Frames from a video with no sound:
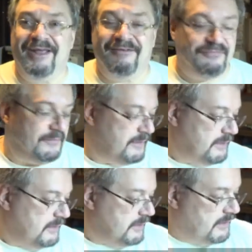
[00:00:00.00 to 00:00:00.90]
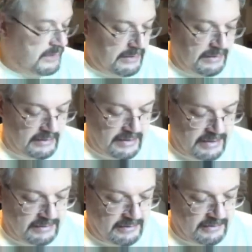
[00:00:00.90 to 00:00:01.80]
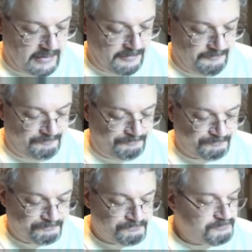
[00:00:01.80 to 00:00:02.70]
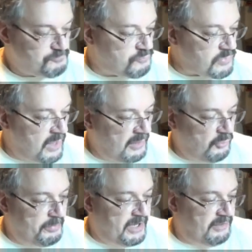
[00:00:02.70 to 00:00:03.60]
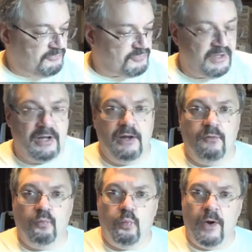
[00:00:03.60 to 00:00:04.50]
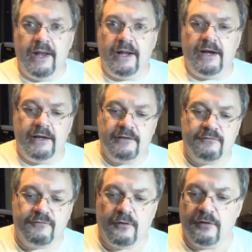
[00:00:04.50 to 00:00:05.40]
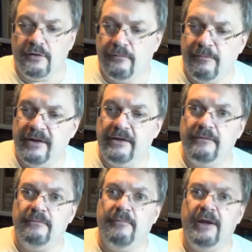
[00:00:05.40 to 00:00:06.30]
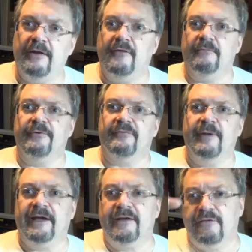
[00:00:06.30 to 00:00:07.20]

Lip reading: if. And a little bit of history. When I started making painting templates back